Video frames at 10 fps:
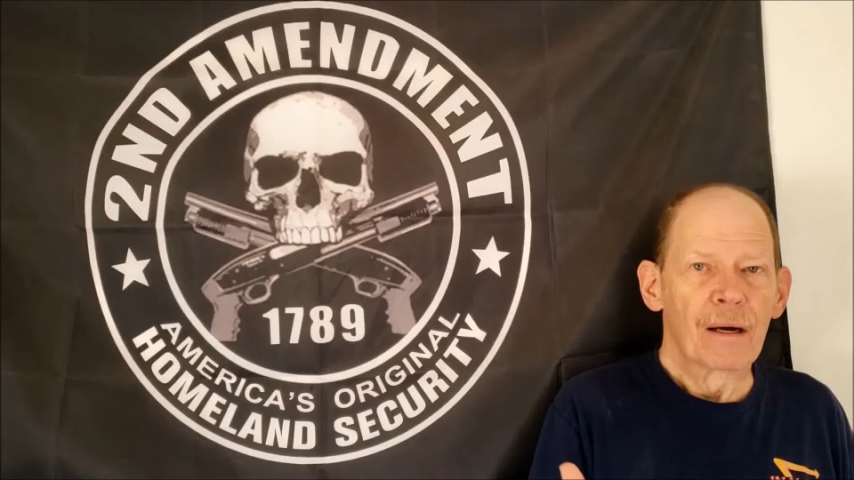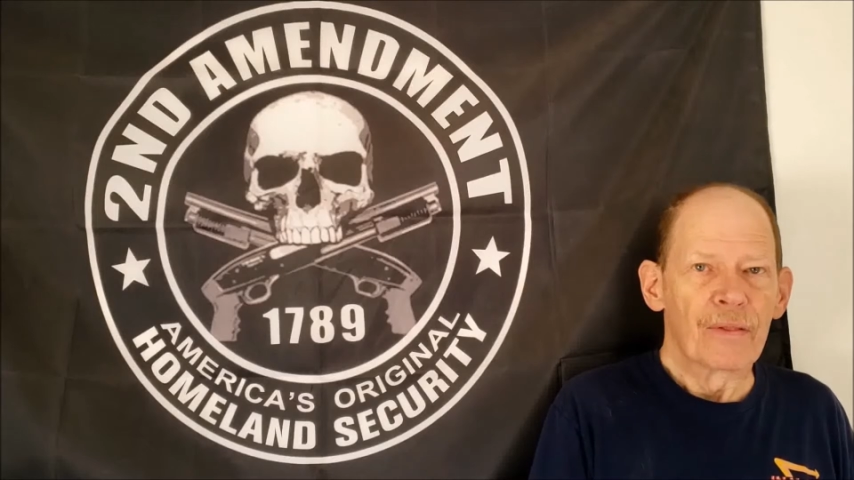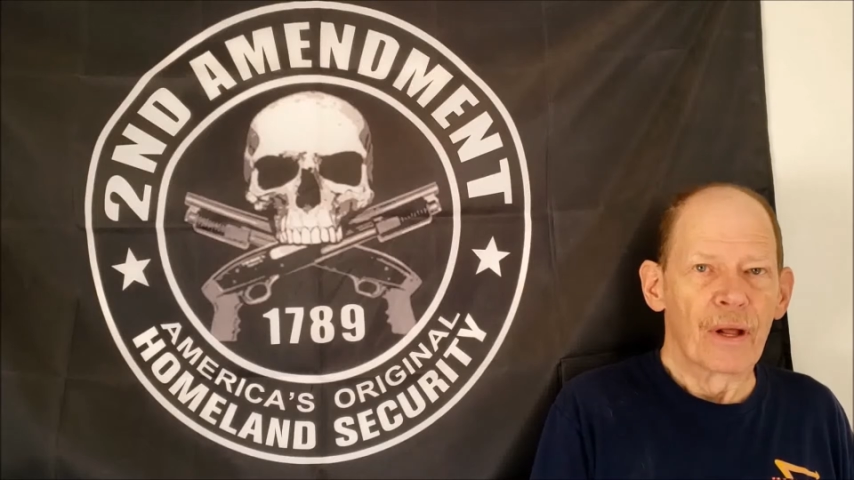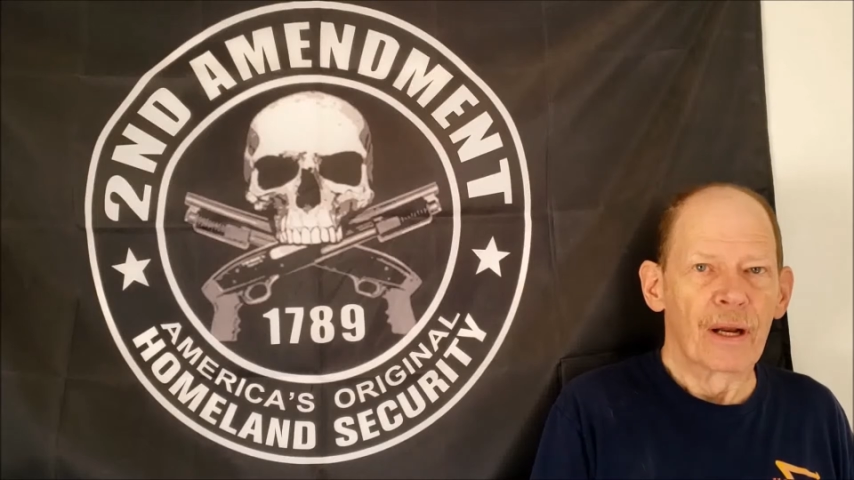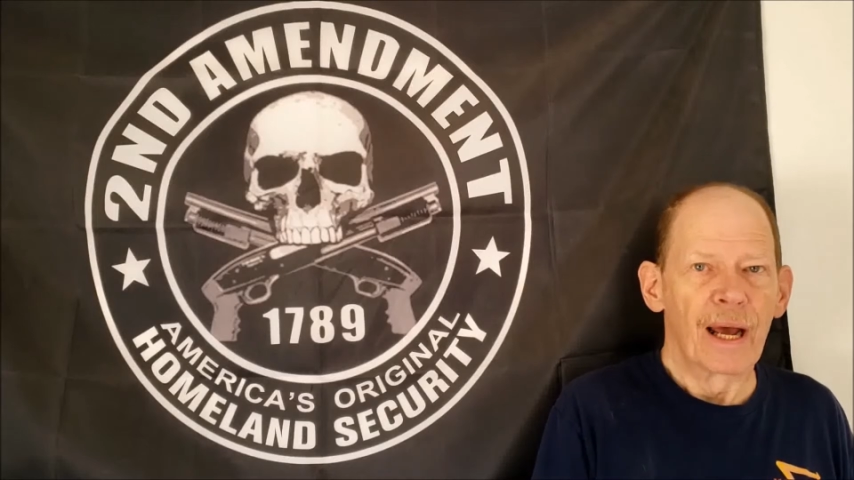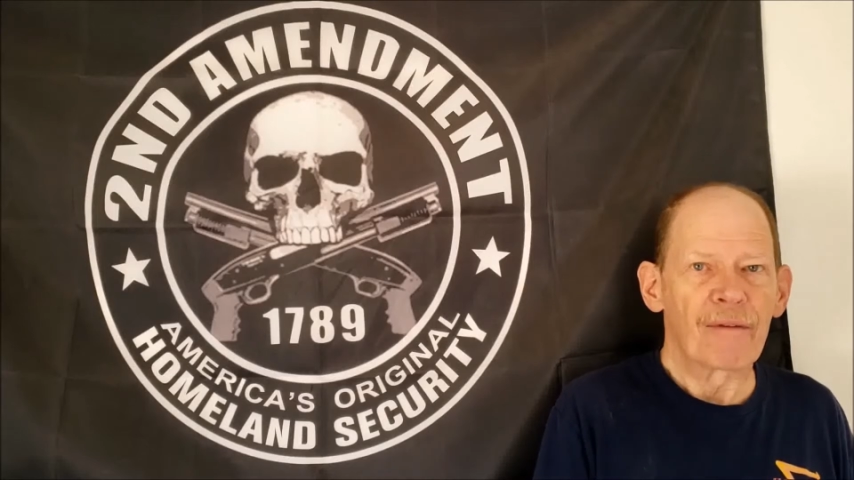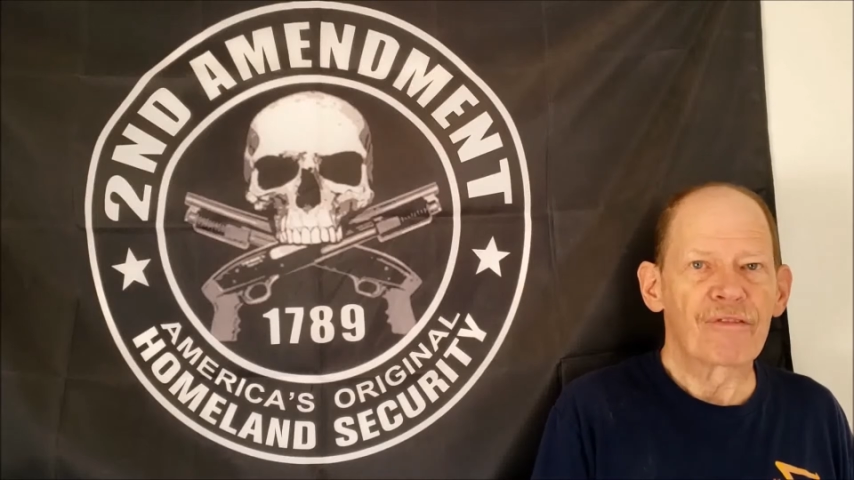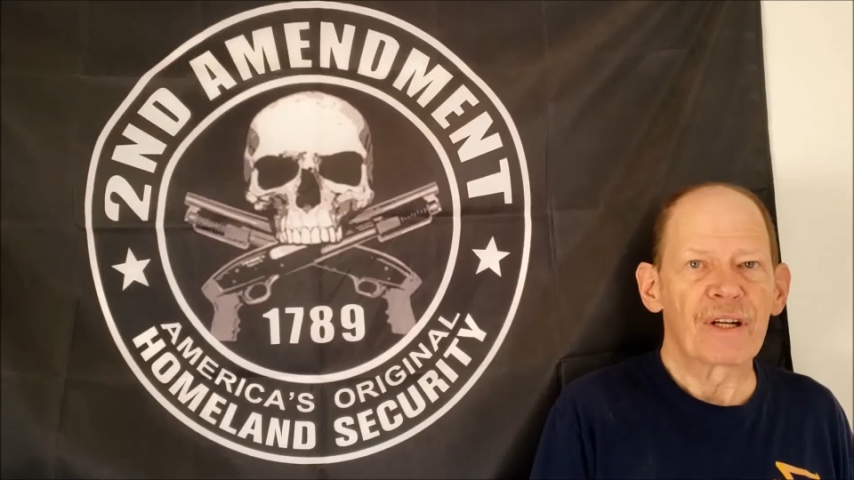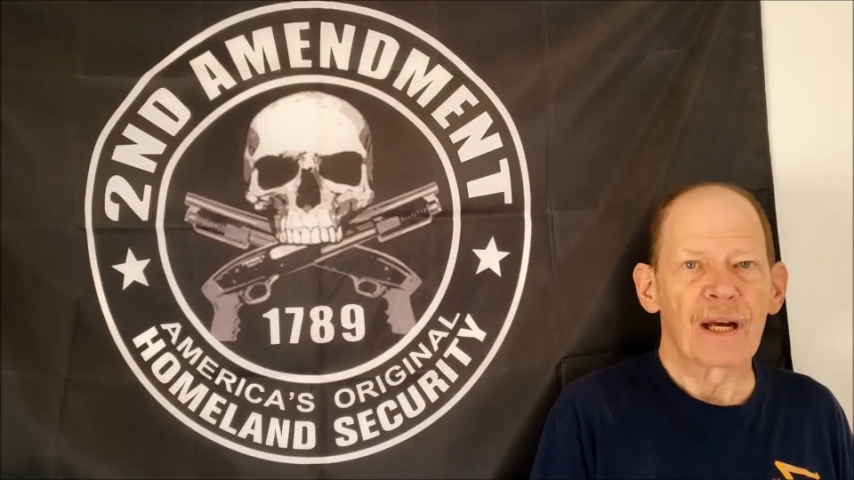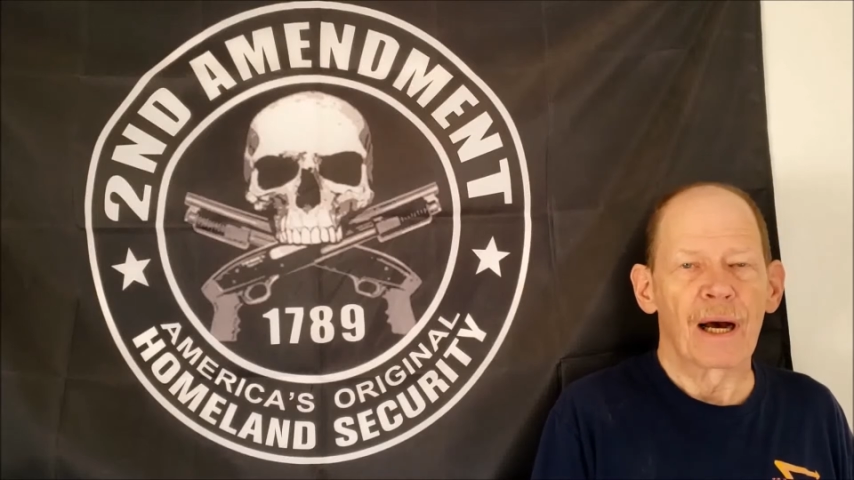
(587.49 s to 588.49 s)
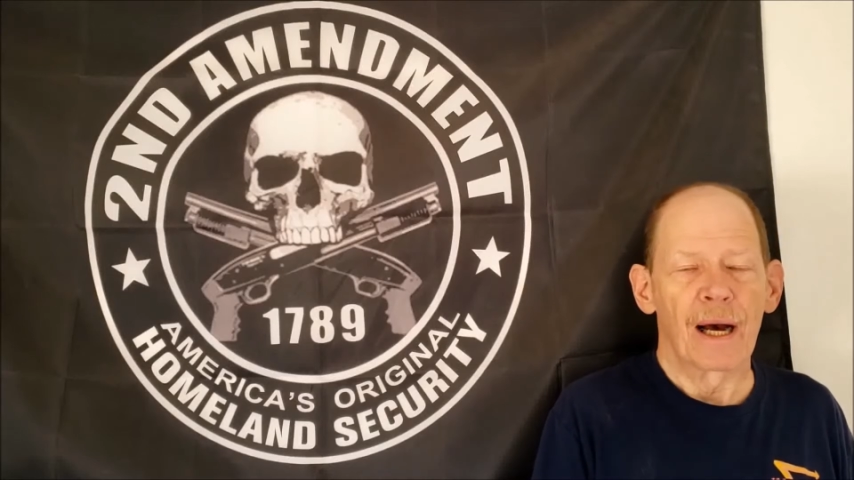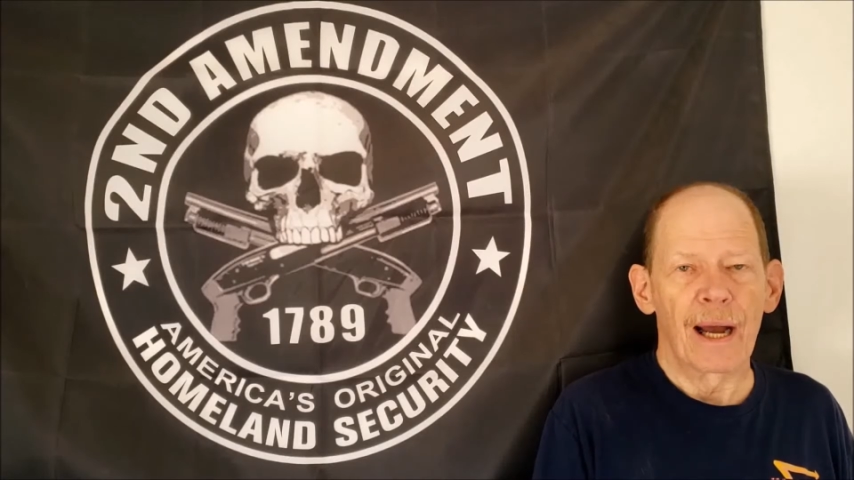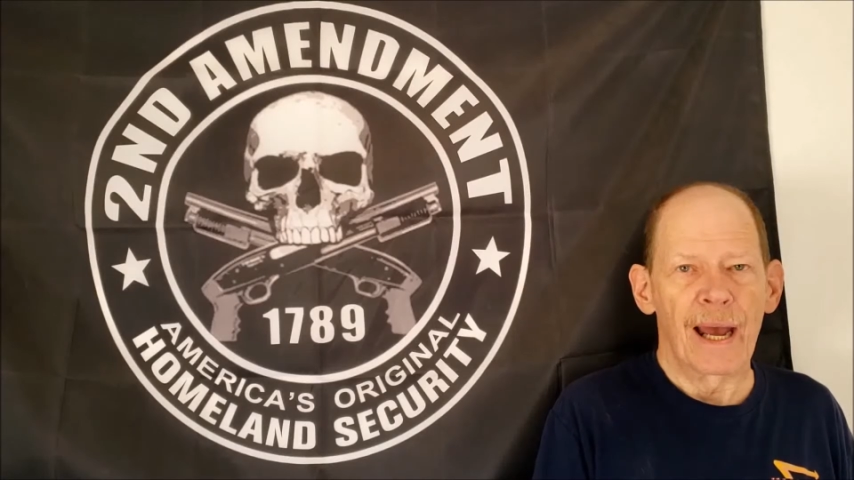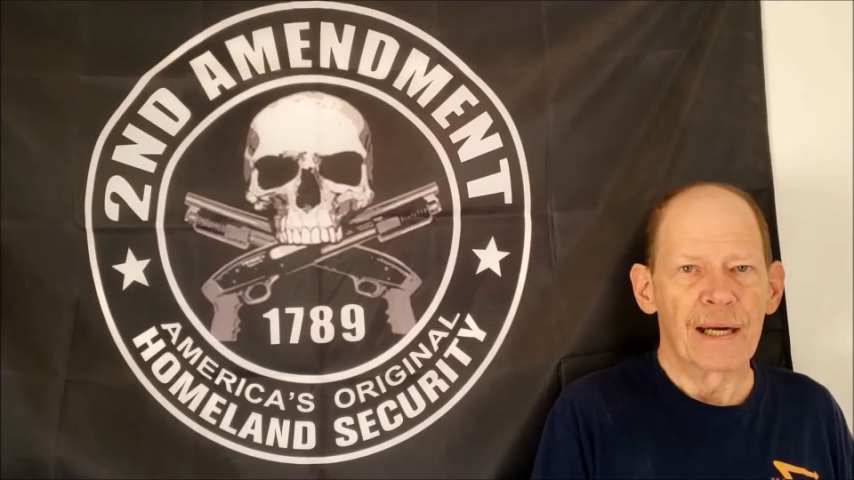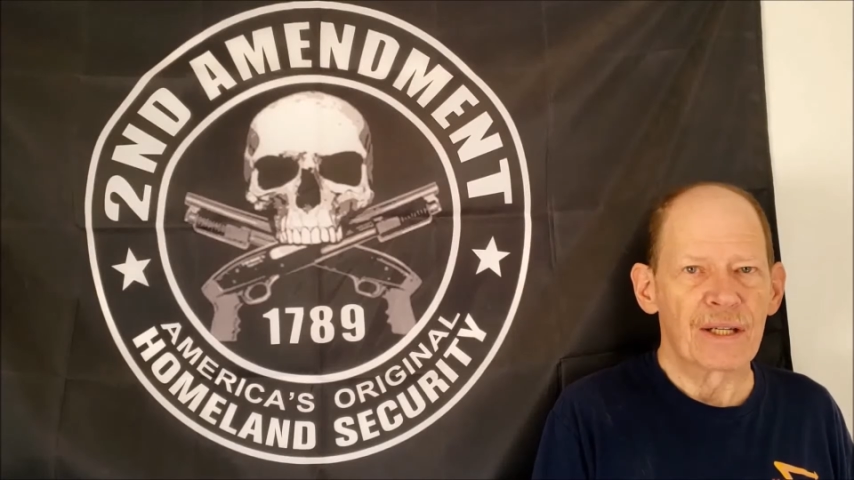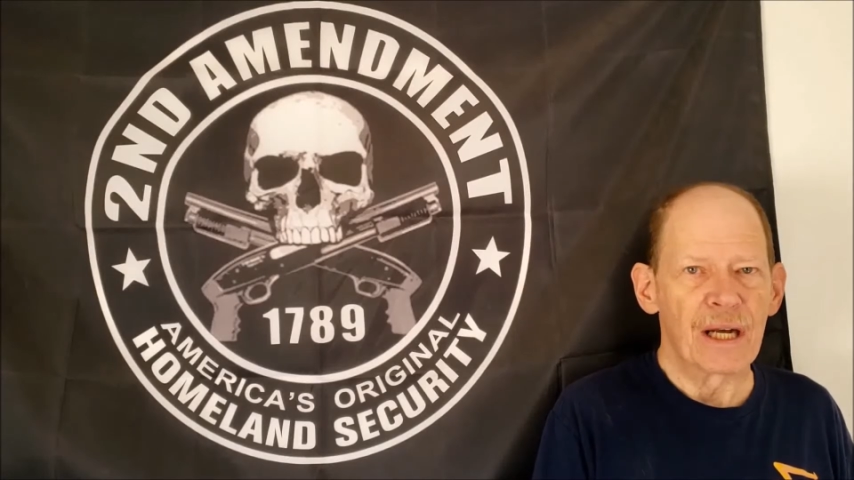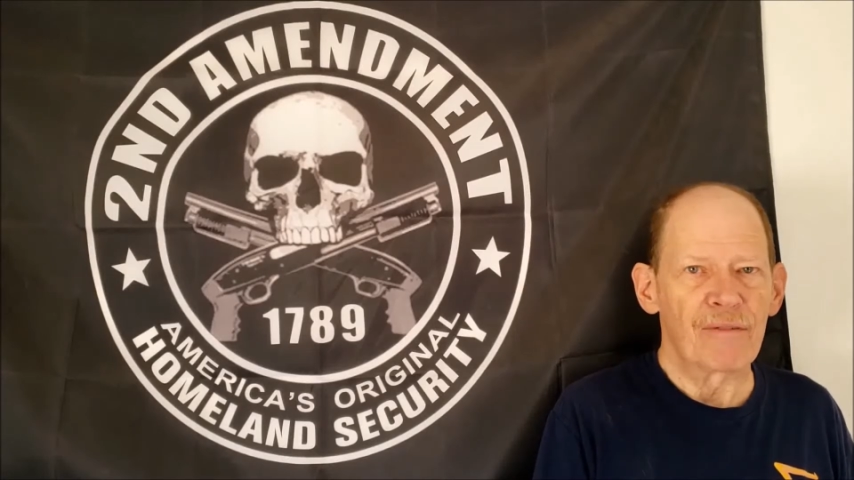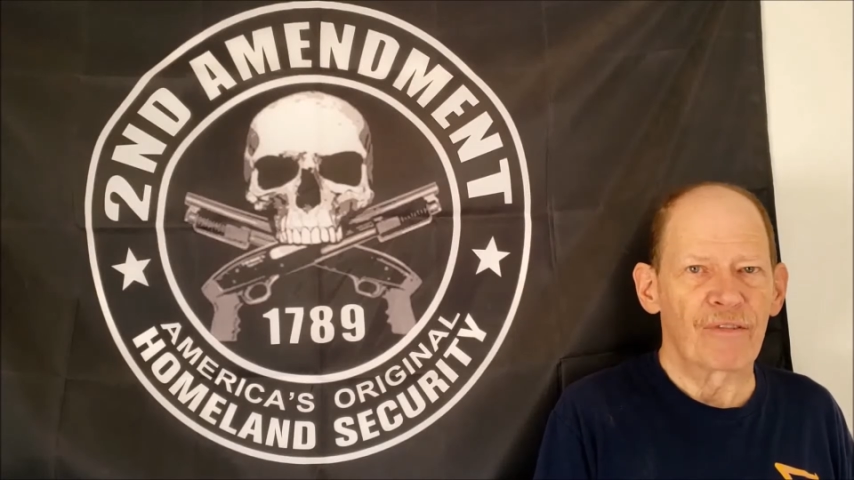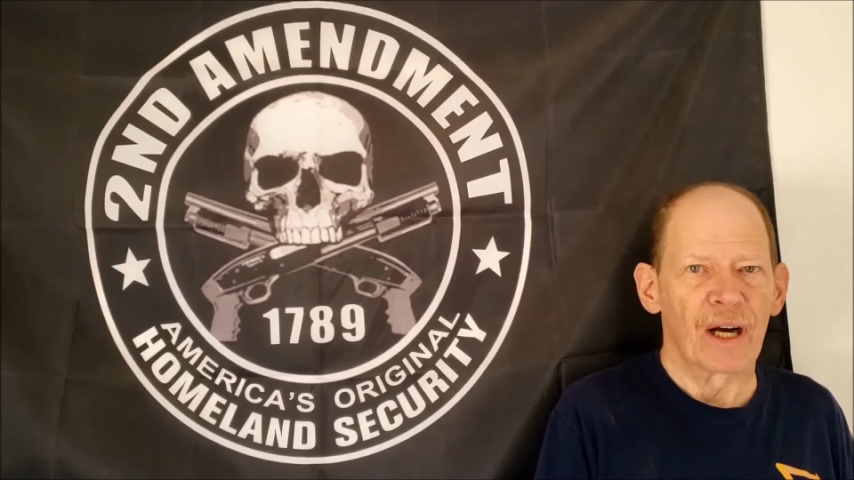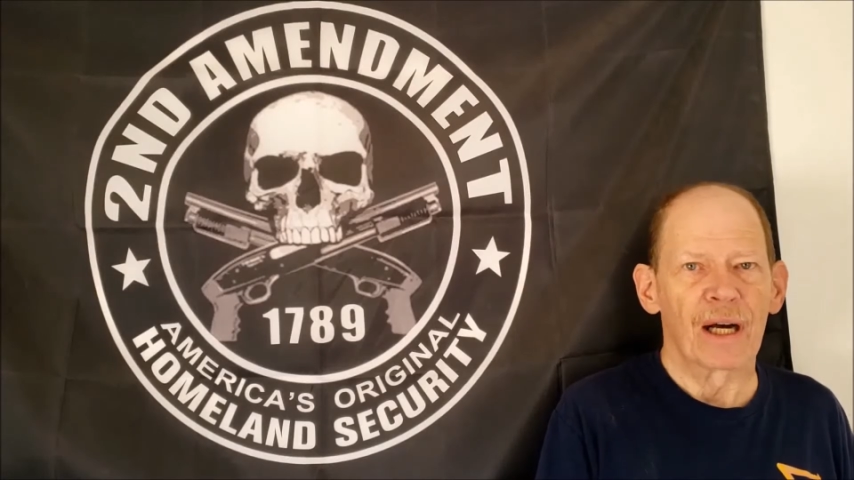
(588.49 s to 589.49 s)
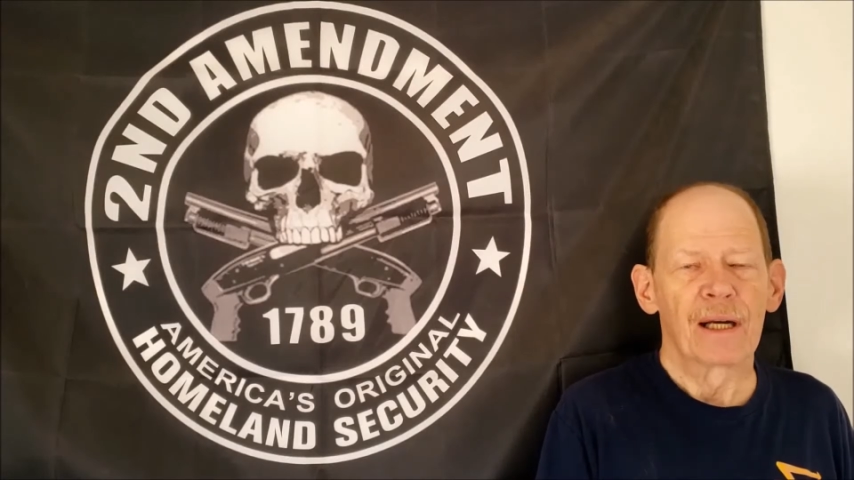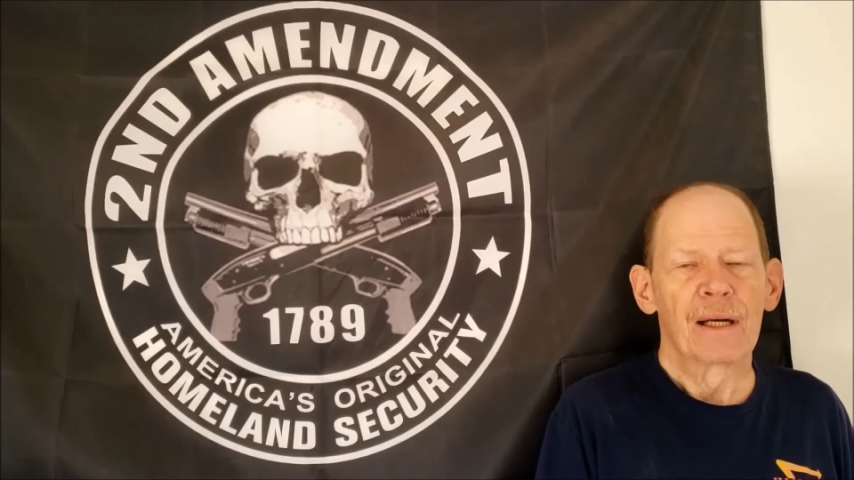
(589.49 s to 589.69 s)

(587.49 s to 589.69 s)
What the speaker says: the left, Antifa,